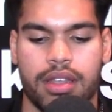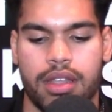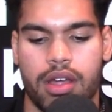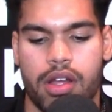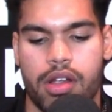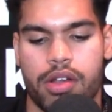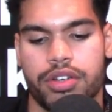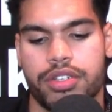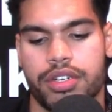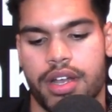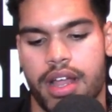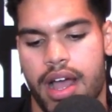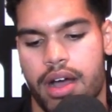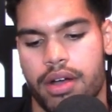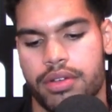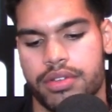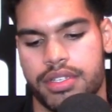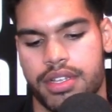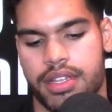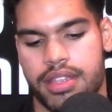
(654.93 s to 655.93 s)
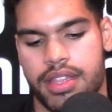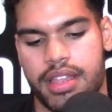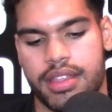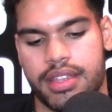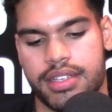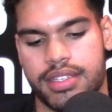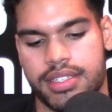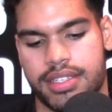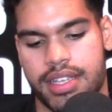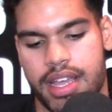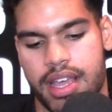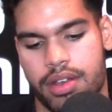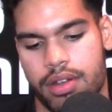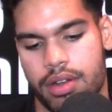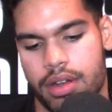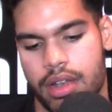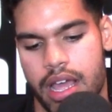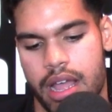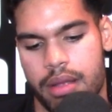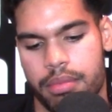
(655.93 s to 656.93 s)
larger housing than the
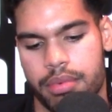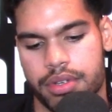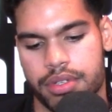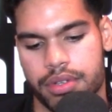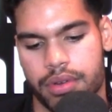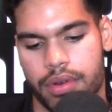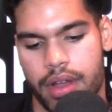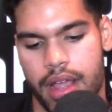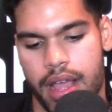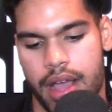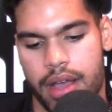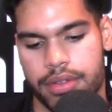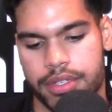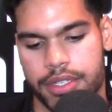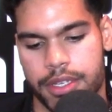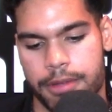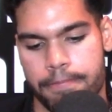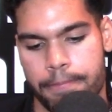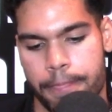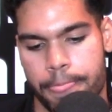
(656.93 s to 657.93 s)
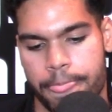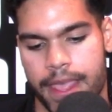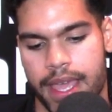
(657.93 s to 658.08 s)
standard laboratory housing